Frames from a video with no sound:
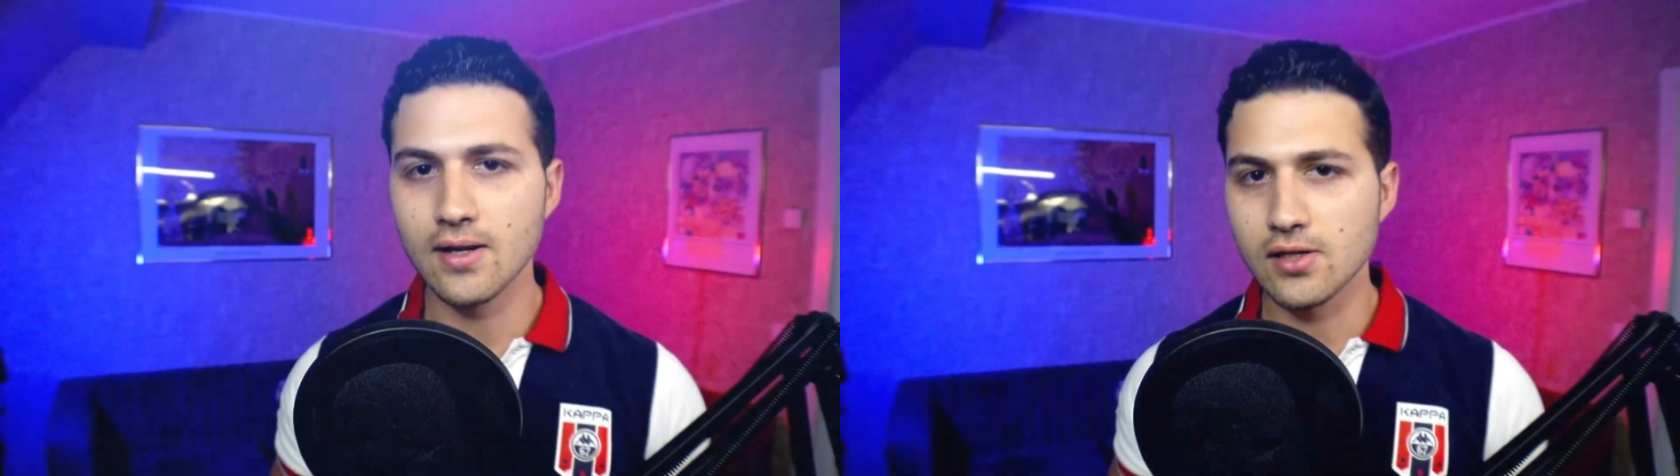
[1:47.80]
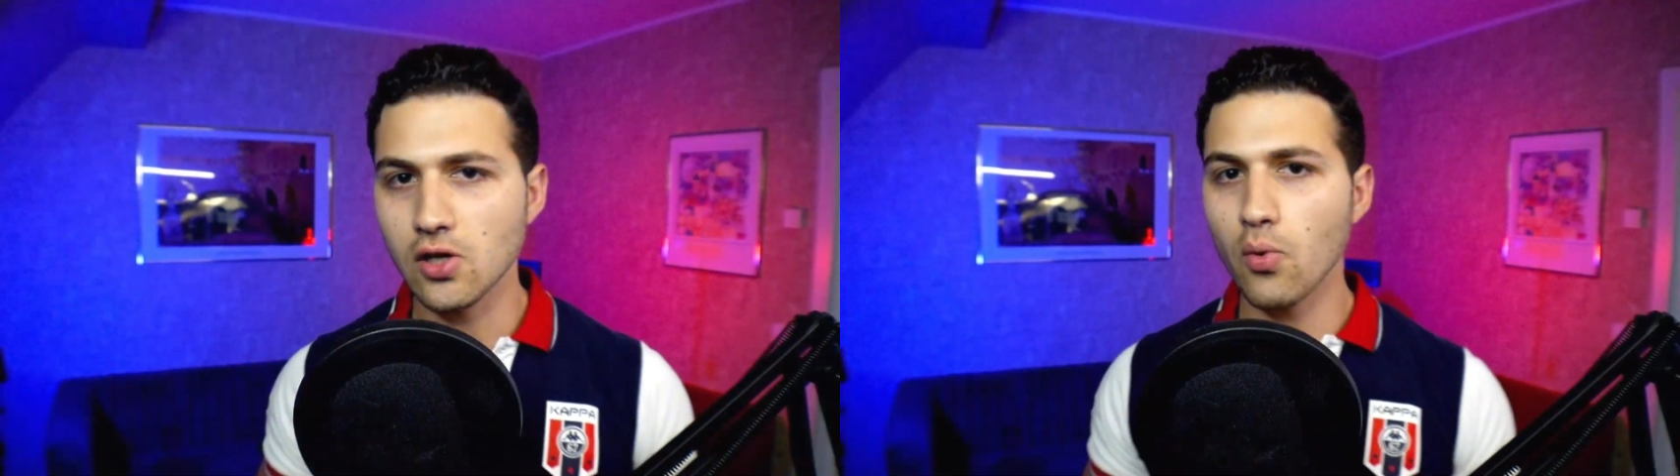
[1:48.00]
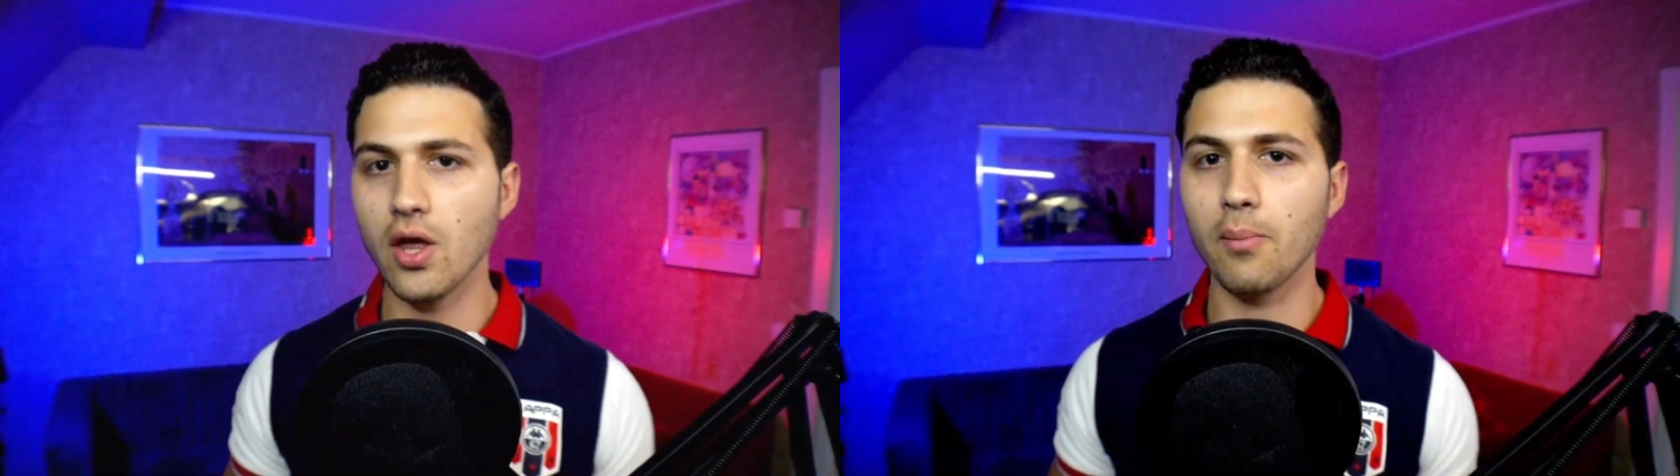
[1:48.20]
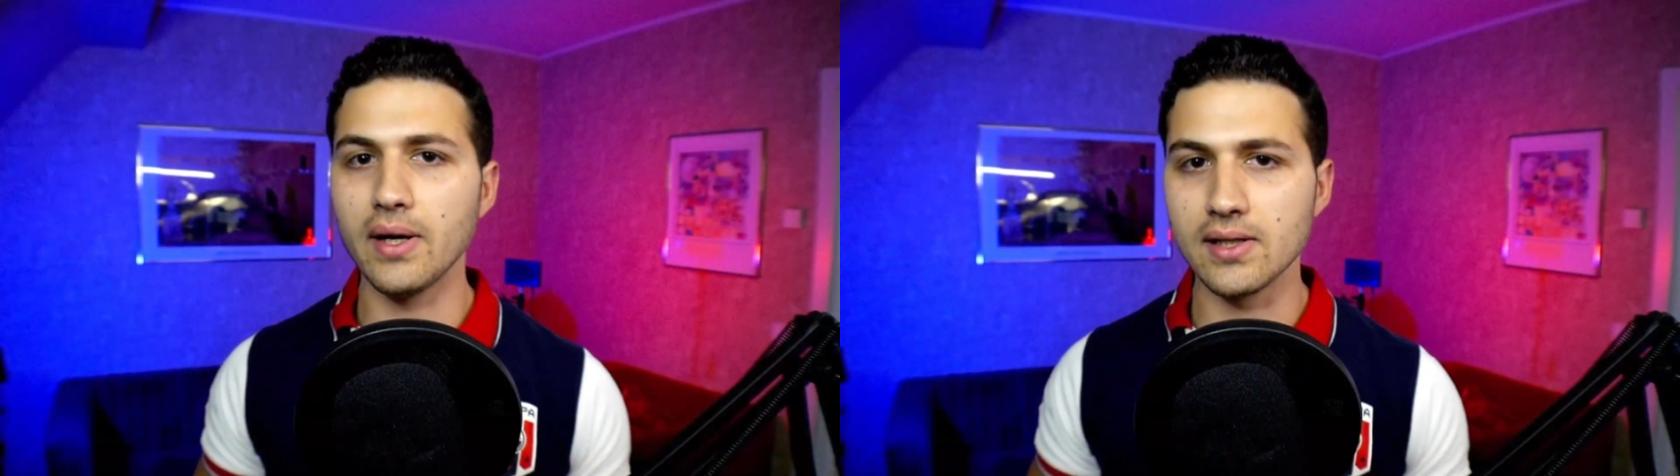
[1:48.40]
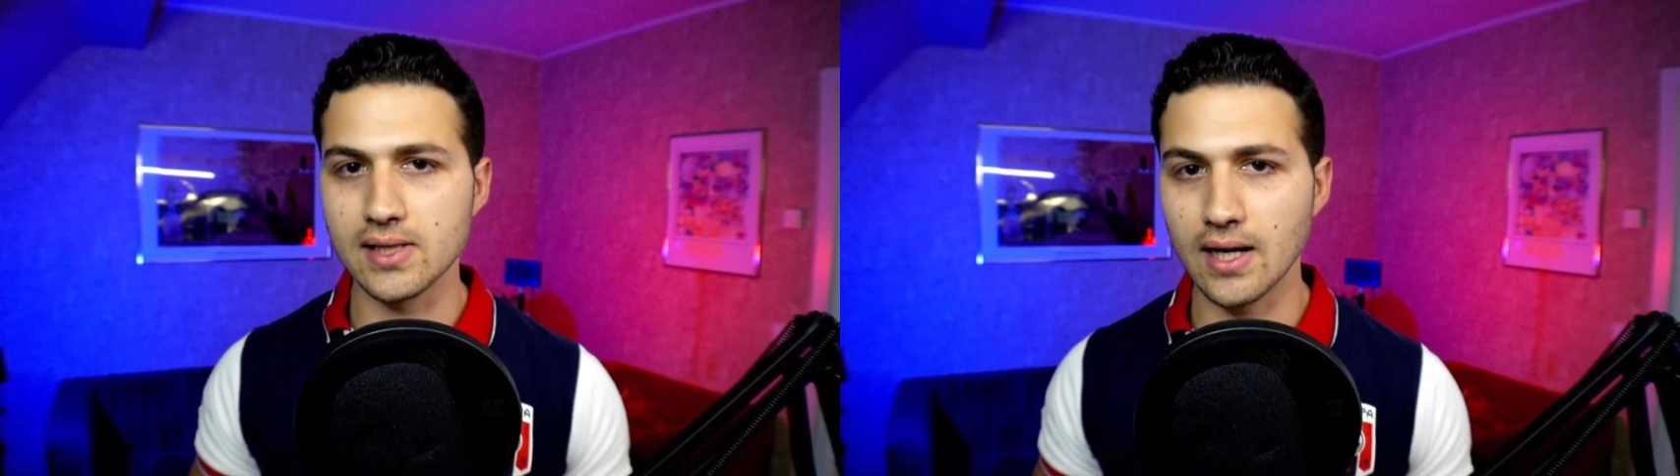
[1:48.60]
So without being
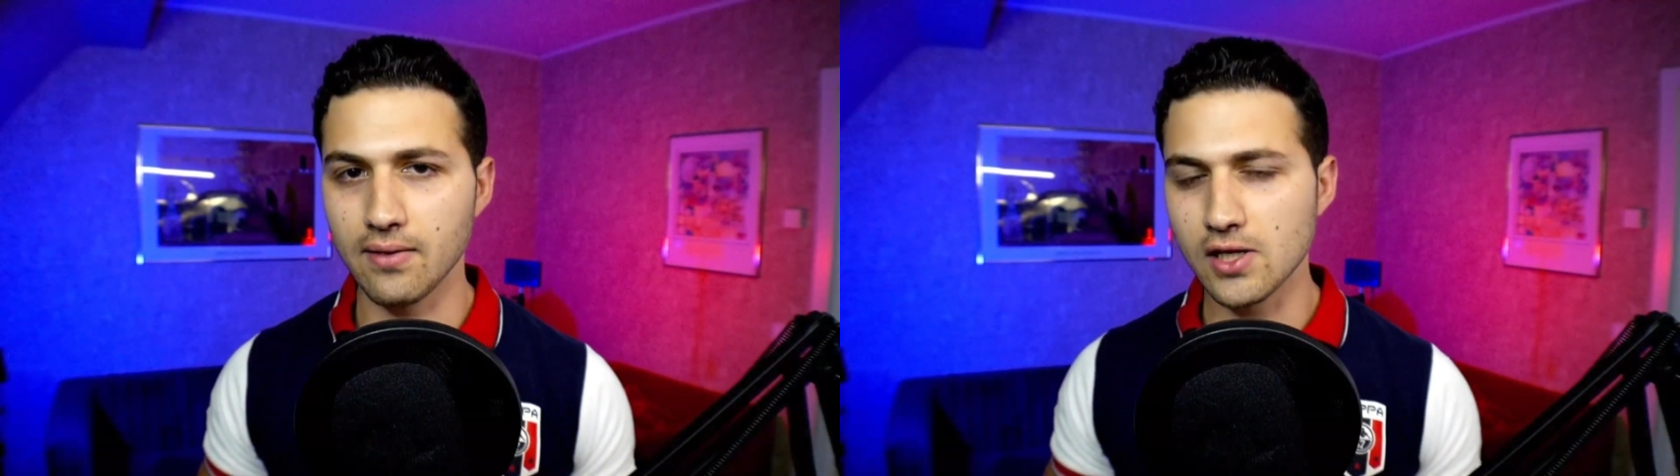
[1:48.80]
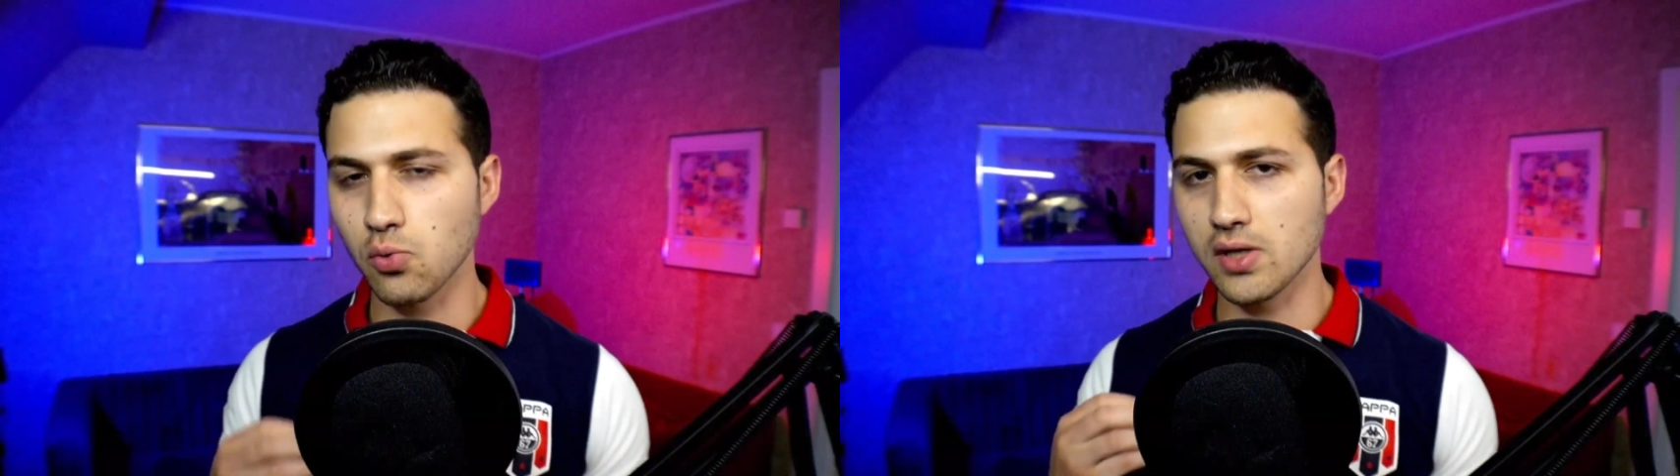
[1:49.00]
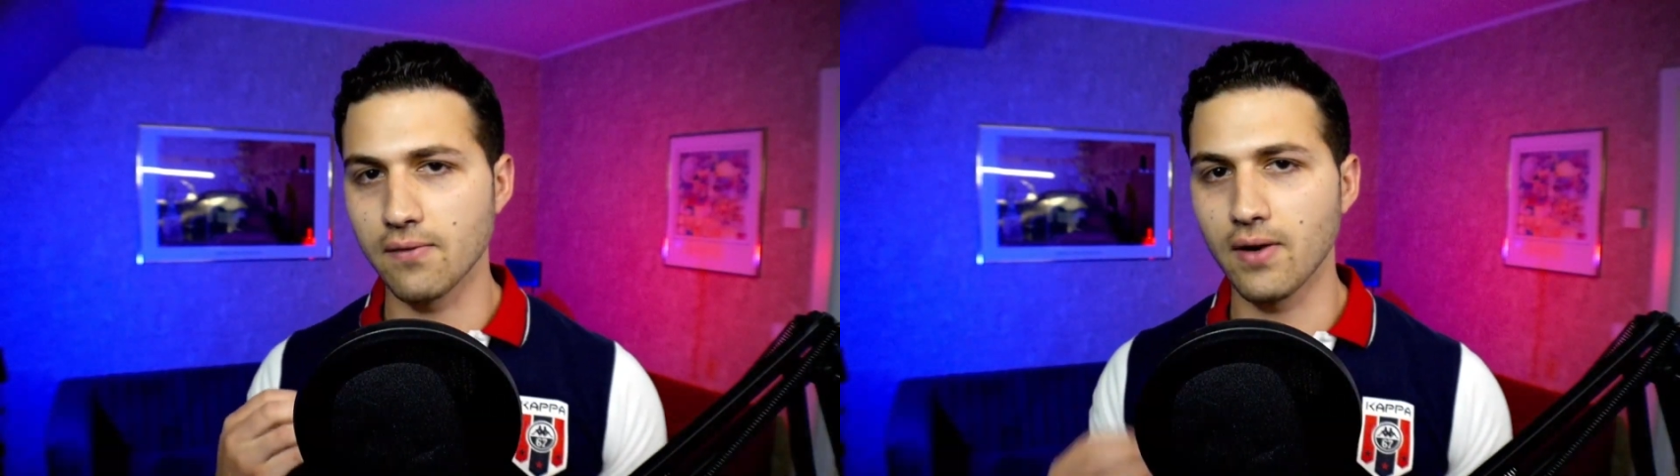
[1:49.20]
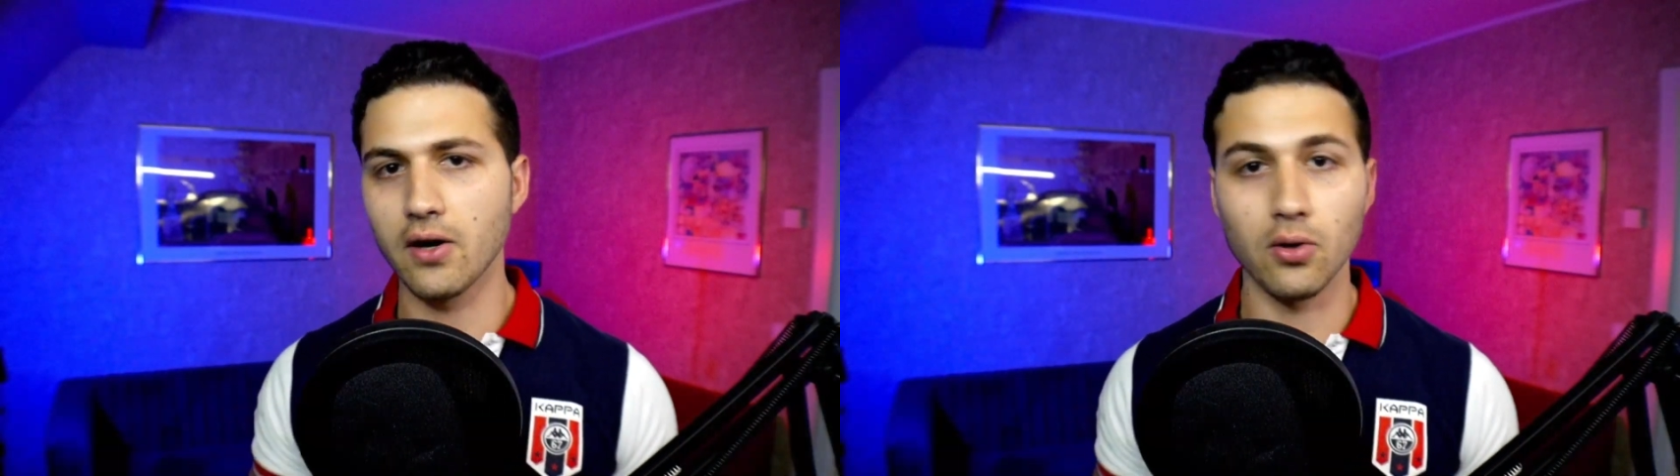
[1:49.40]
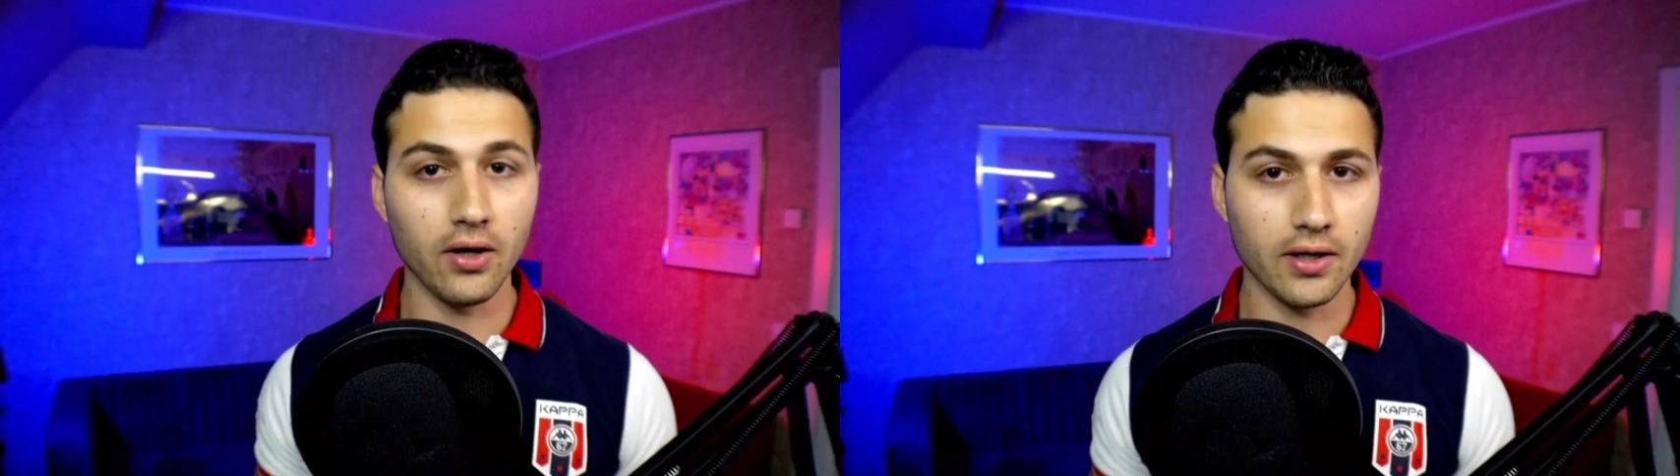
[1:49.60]
said, this was a very
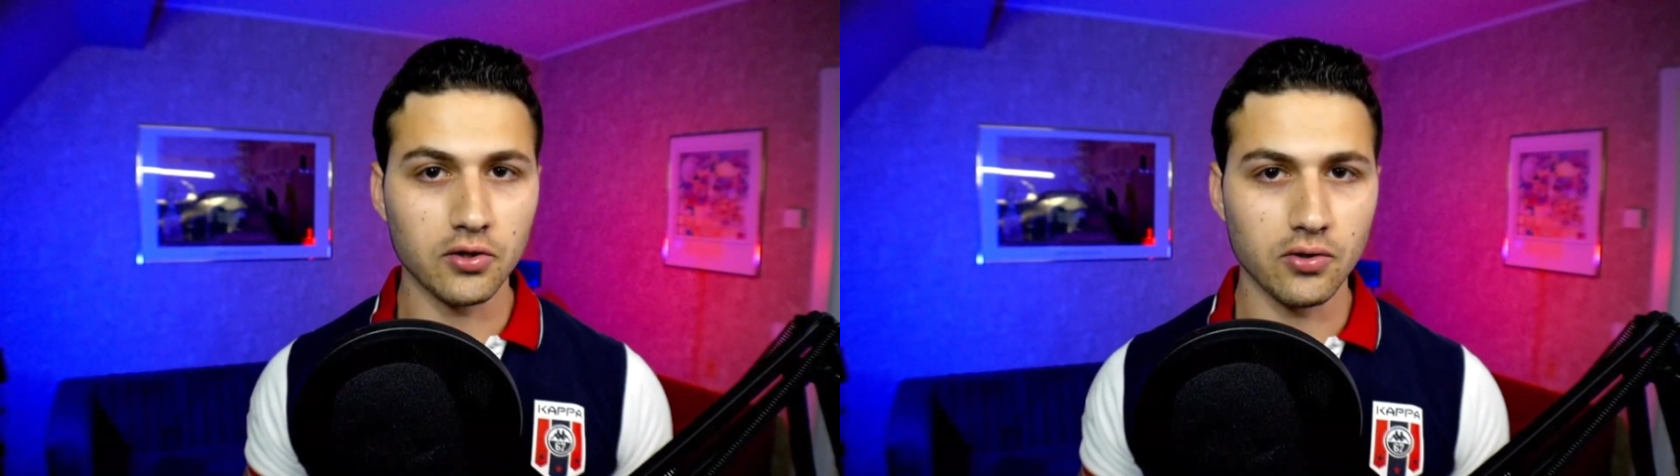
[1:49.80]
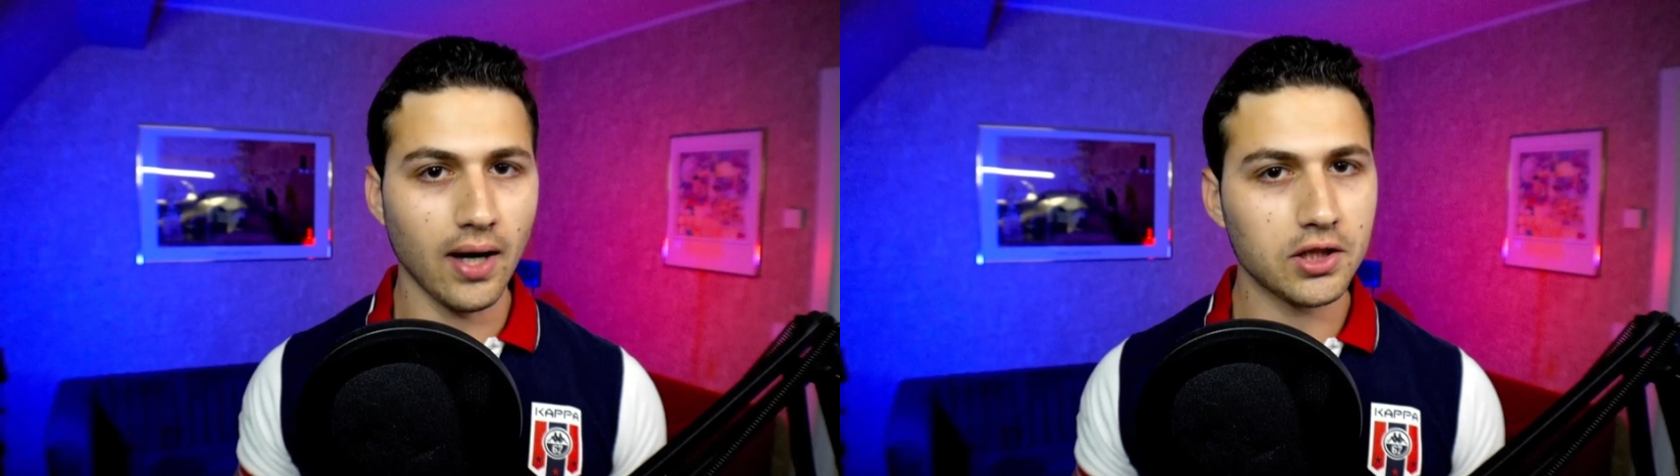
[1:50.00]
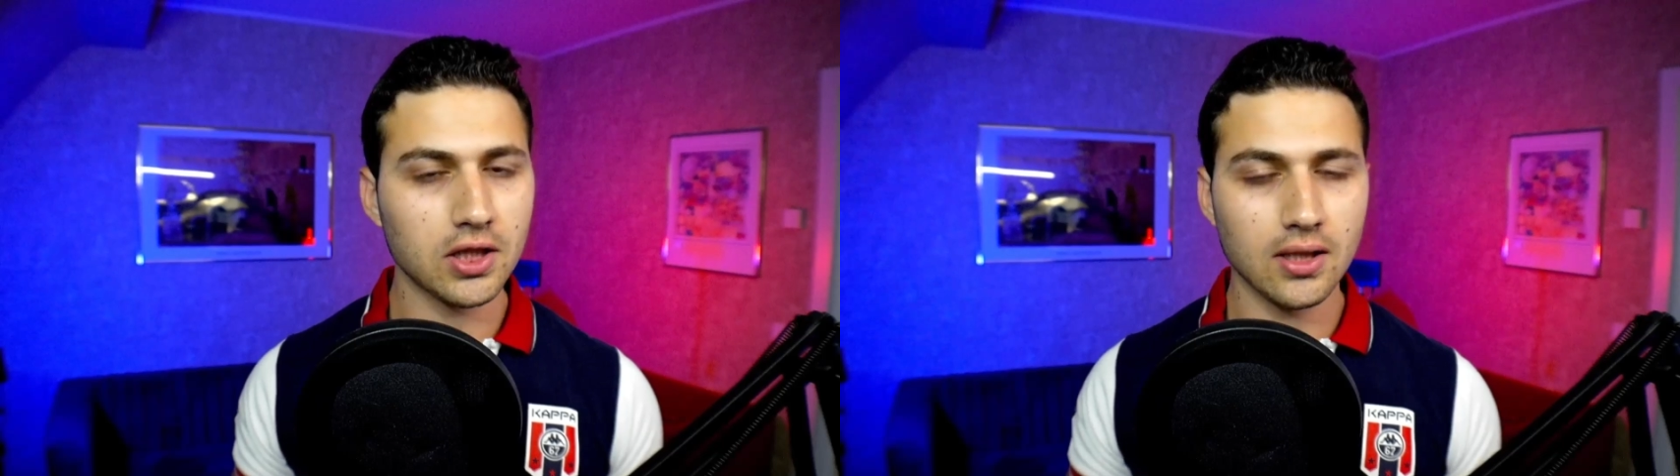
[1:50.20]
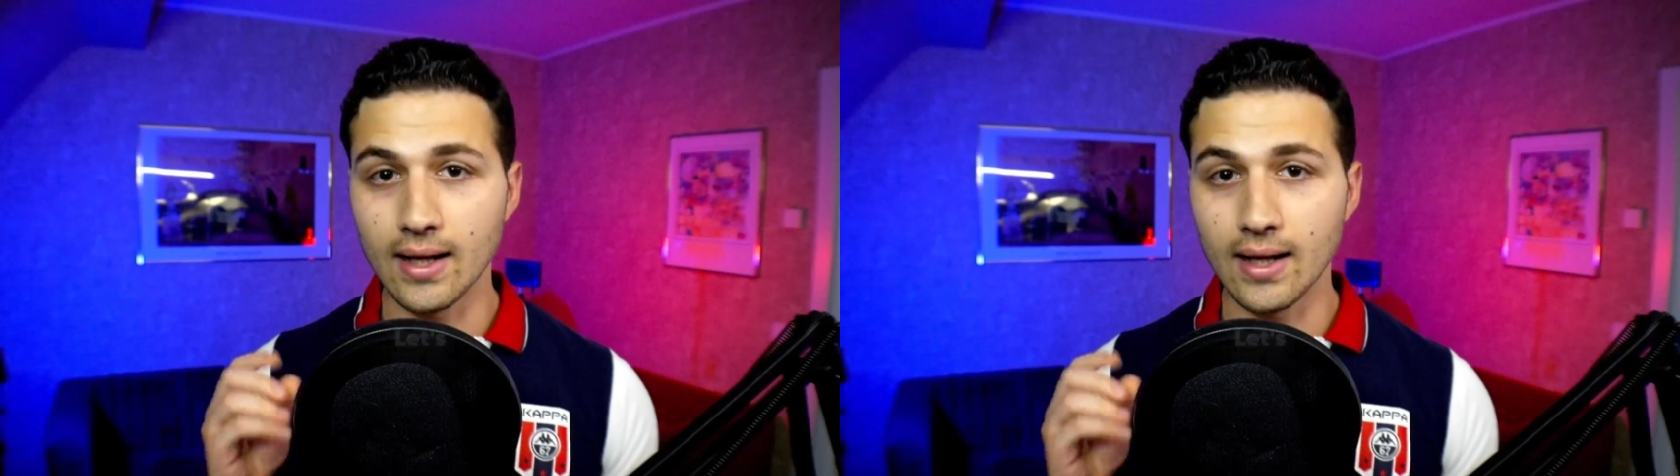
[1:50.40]
long introduction.